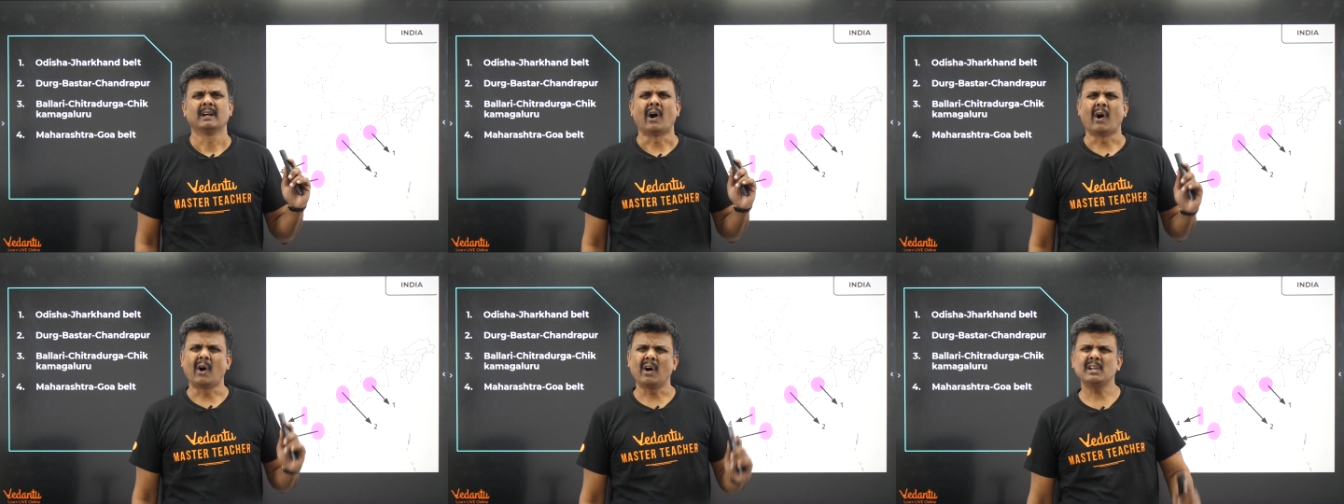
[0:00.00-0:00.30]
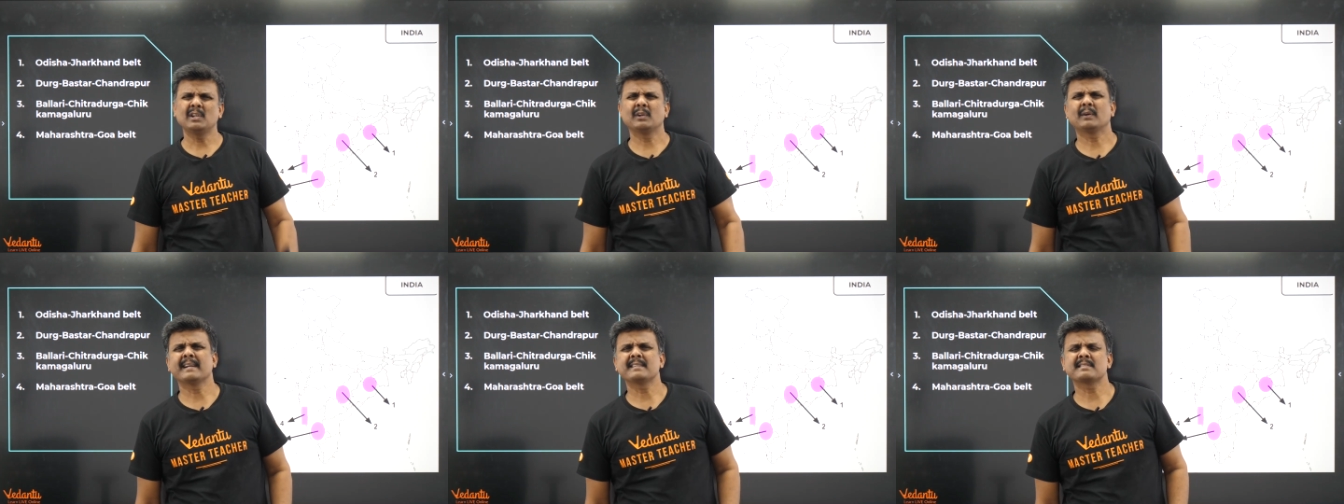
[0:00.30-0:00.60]
All
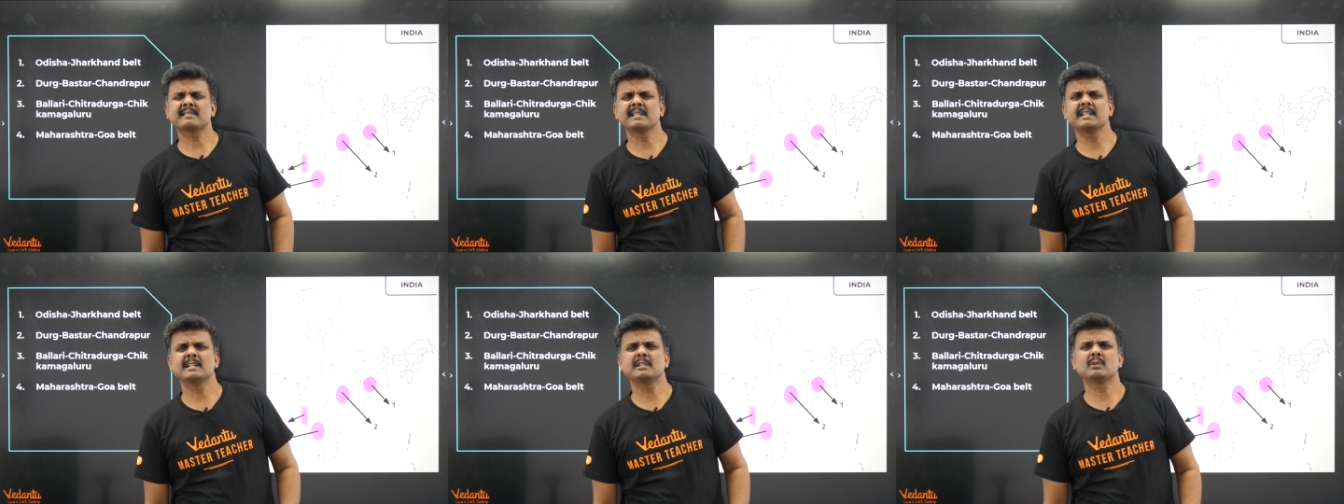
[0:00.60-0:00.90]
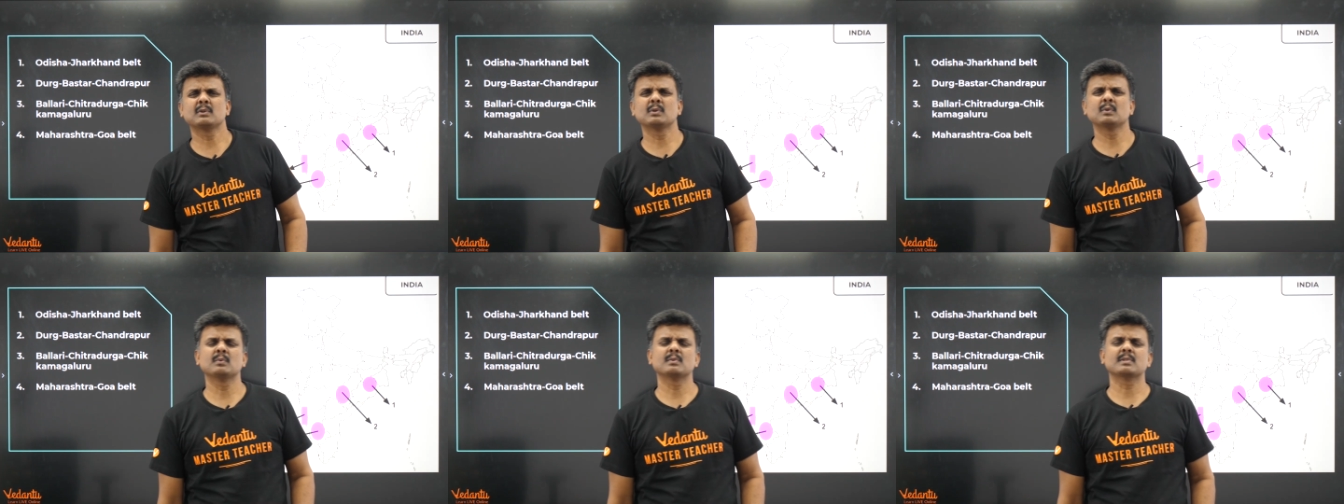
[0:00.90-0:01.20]
you guys need
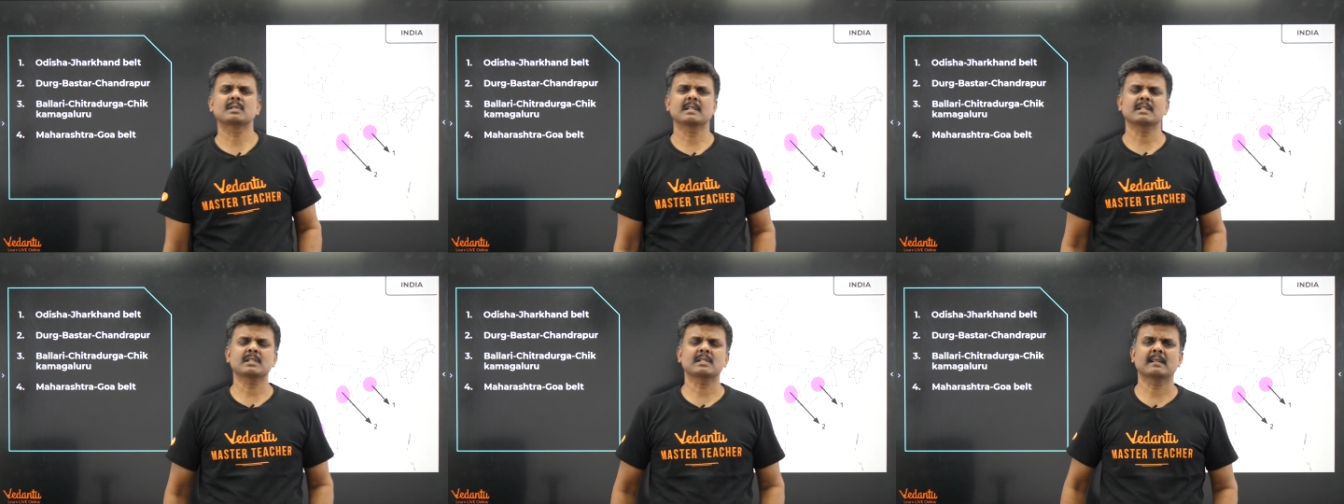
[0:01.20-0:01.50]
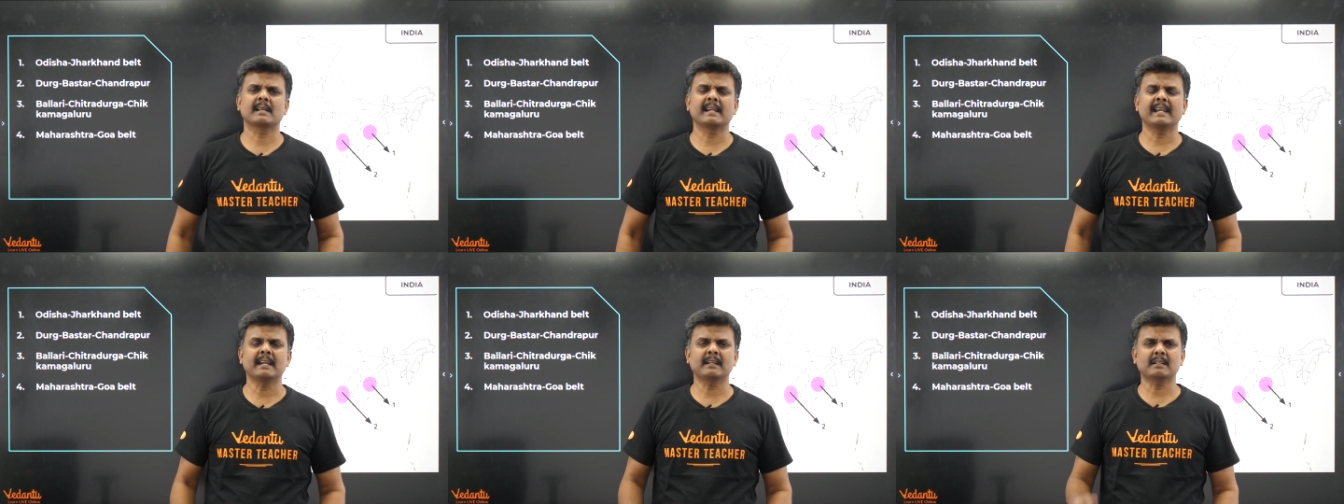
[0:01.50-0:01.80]
to do is
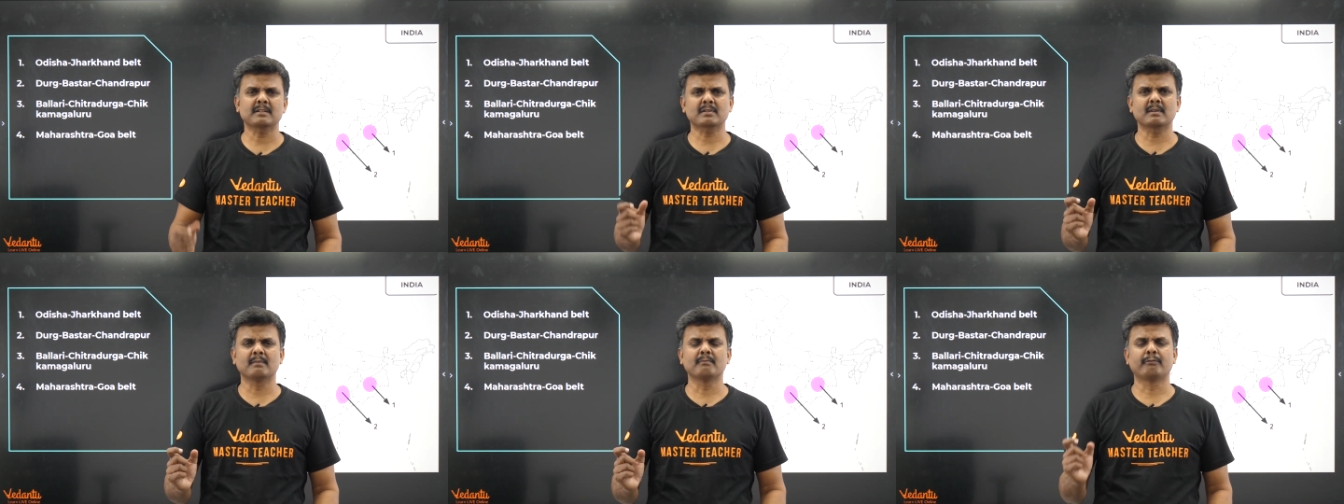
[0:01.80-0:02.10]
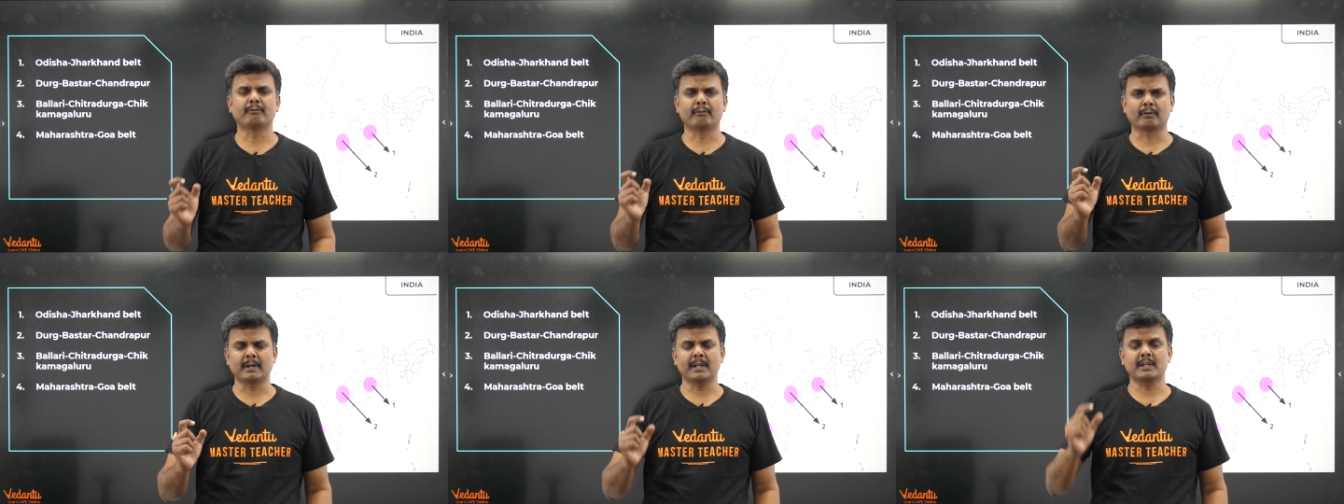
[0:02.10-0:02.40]
just create some
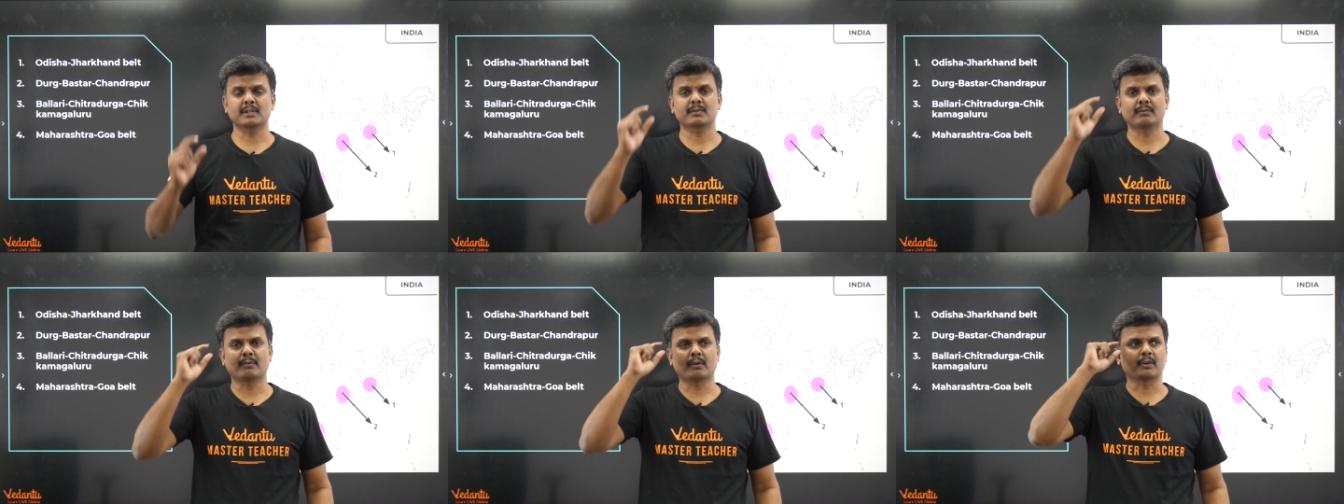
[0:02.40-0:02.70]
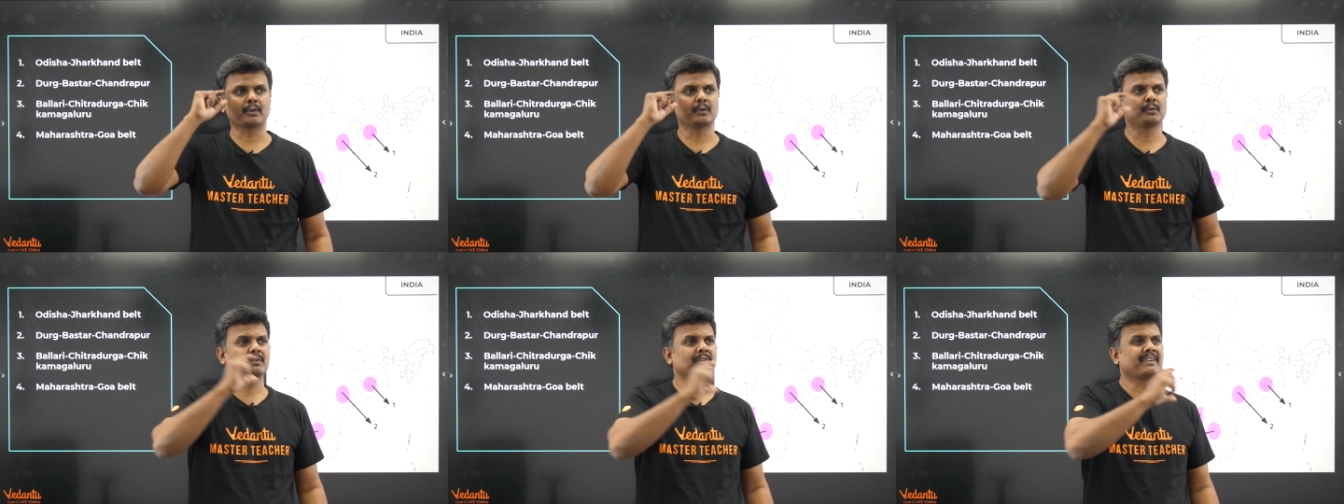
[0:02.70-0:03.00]
phonics
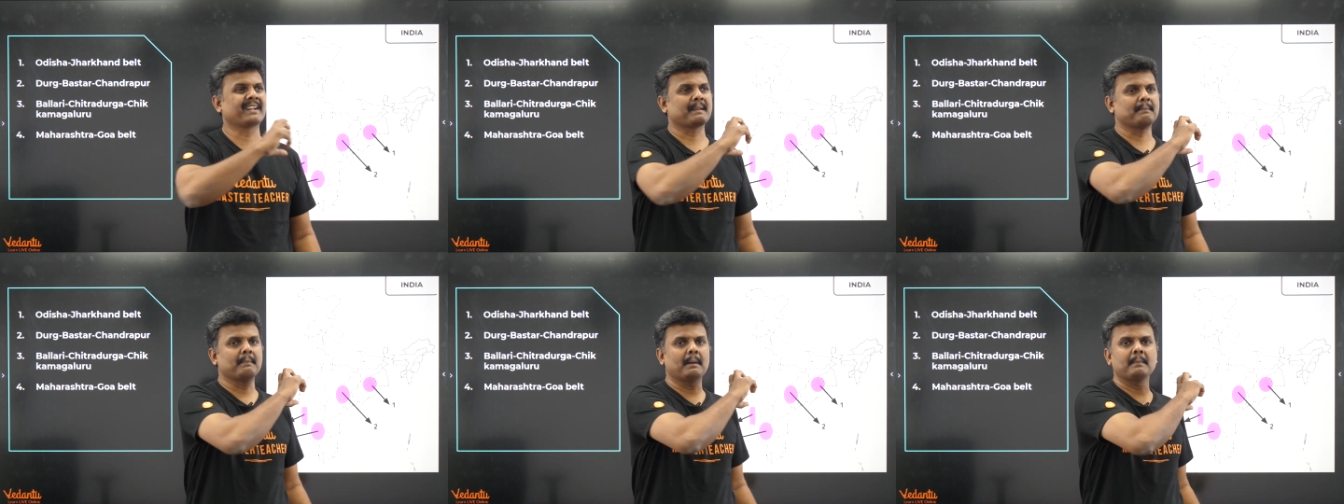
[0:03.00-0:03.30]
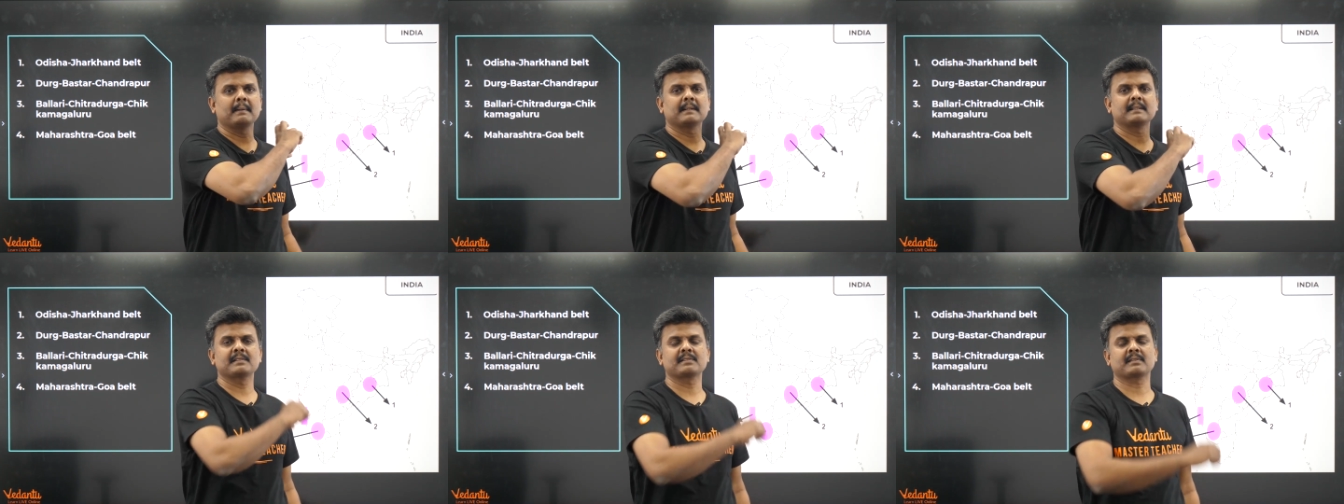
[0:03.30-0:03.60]
for you to
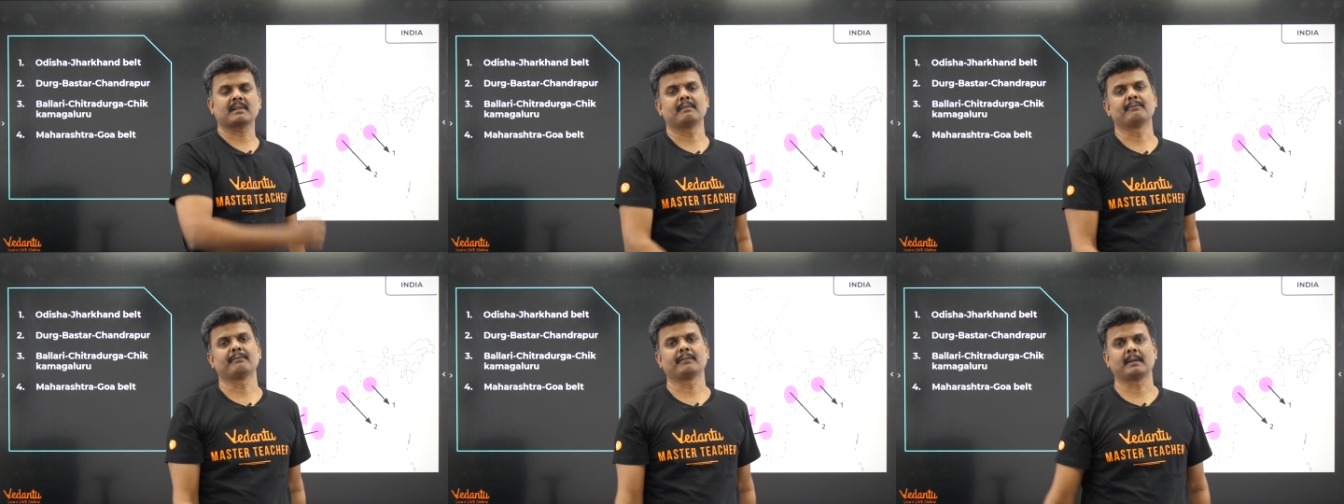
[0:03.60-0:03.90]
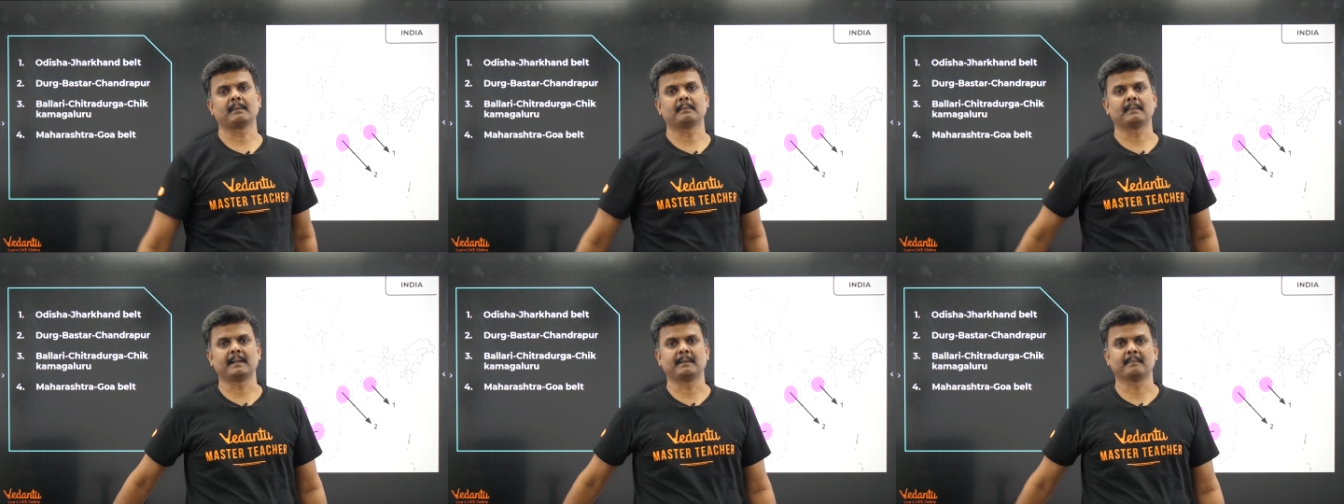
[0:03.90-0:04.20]
remember this
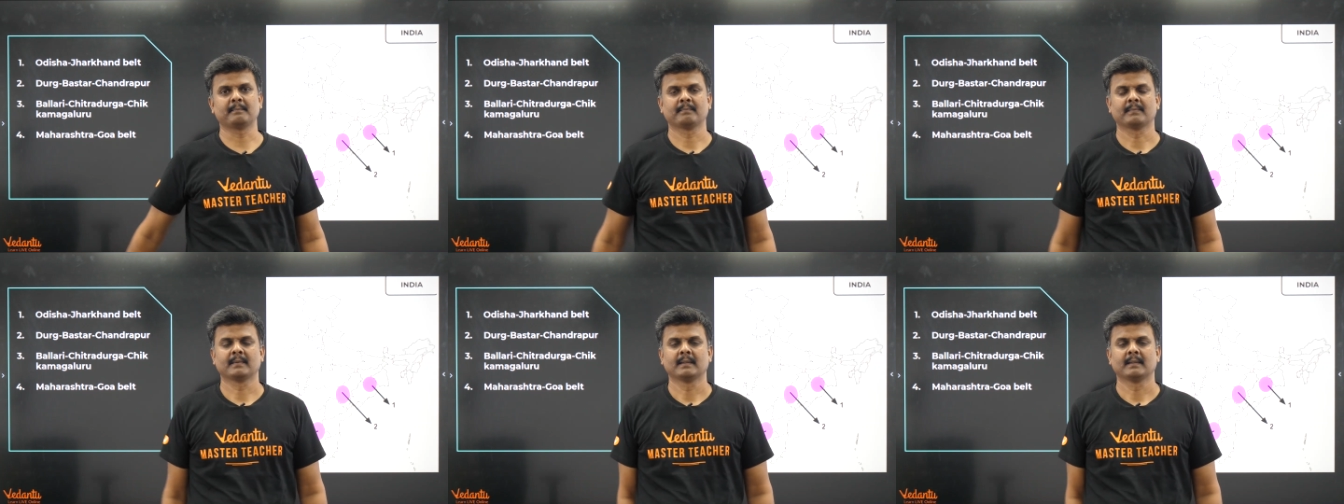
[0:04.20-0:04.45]
comfortably.